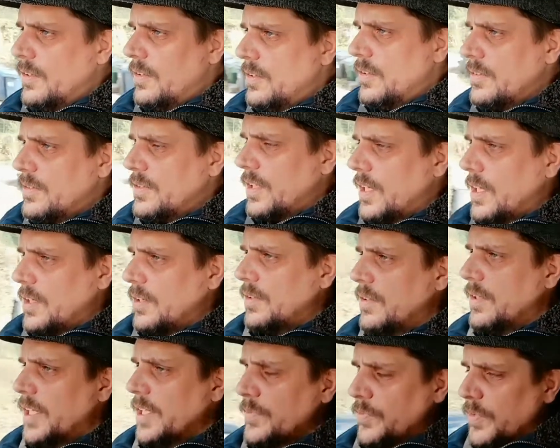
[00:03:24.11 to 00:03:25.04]

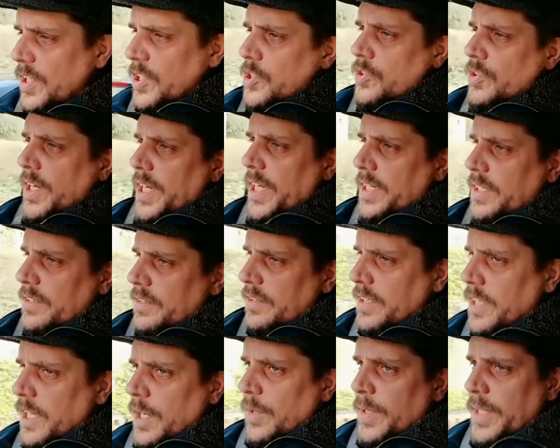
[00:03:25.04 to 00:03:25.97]
So it's frustrating
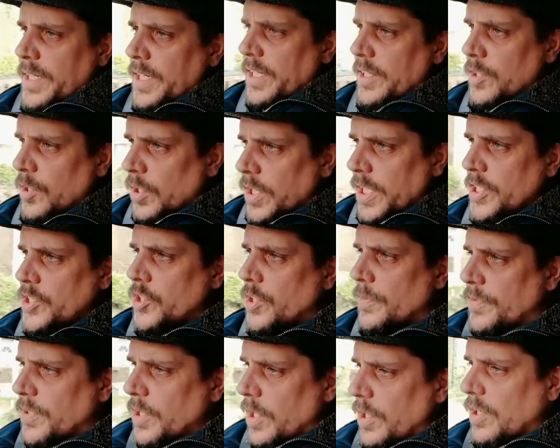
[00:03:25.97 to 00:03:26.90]
knowing the knowledge
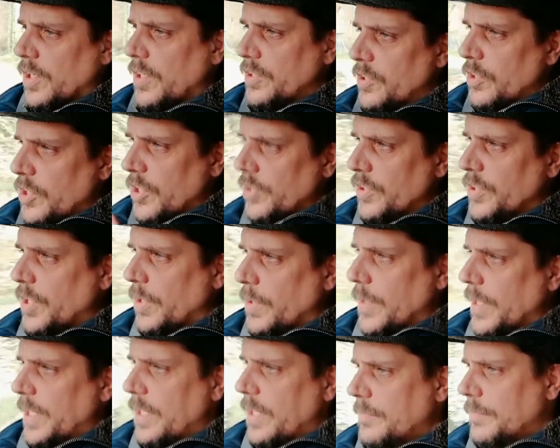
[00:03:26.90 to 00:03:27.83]
you've got and you can do
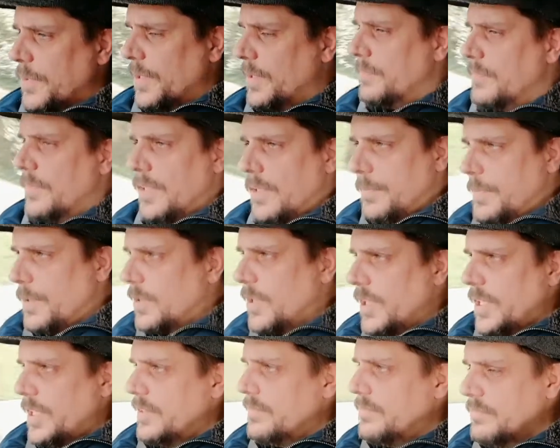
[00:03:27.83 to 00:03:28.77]
it, but the
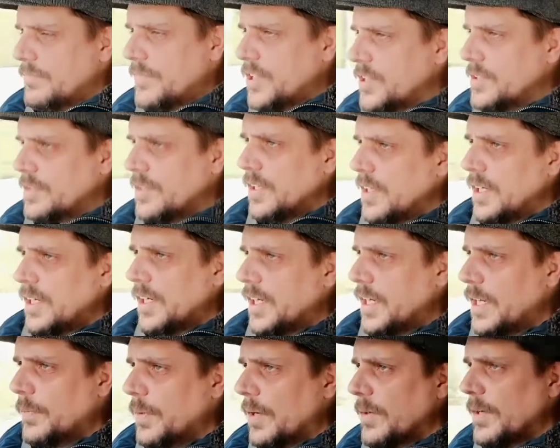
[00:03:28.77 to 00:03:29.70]
body just
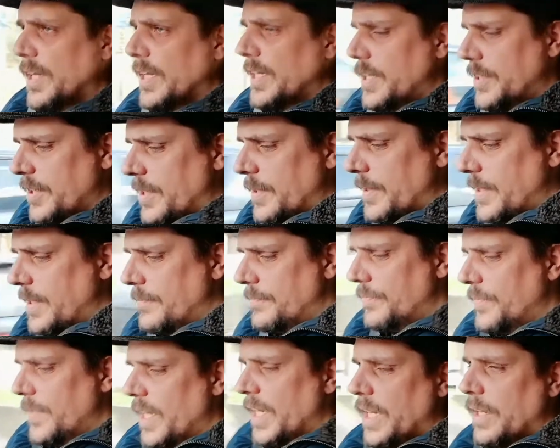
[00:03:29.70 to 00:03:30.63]
it won't let you do it.
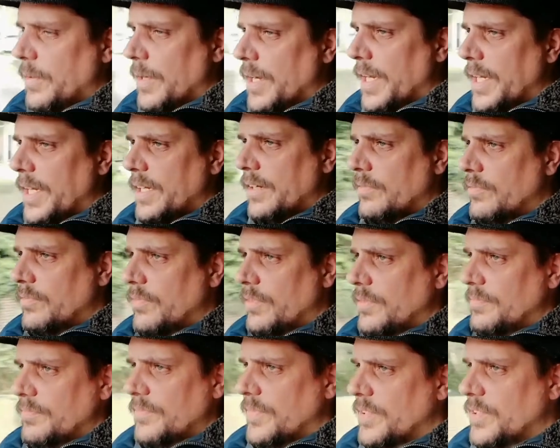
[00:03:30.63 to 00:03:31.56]
Anyway,
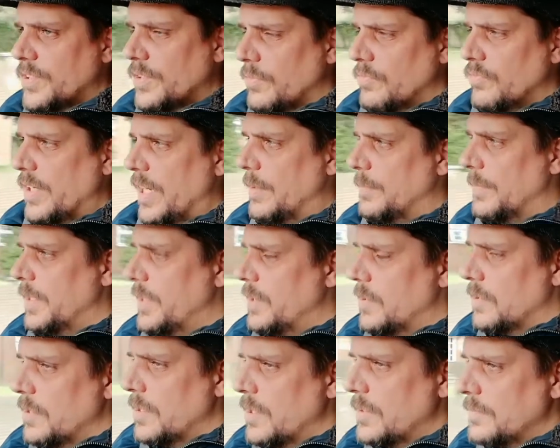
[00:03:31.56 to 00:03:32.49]
stop rambling
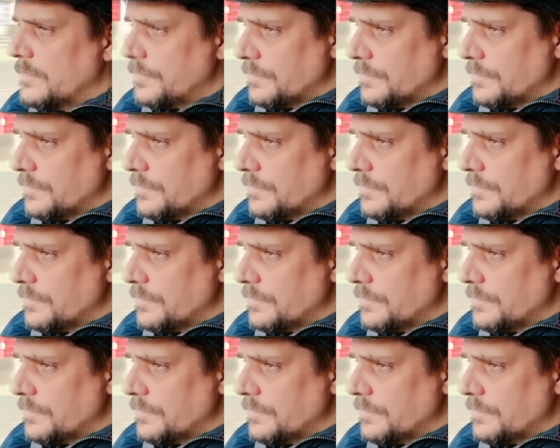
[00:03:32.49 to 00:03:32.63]
on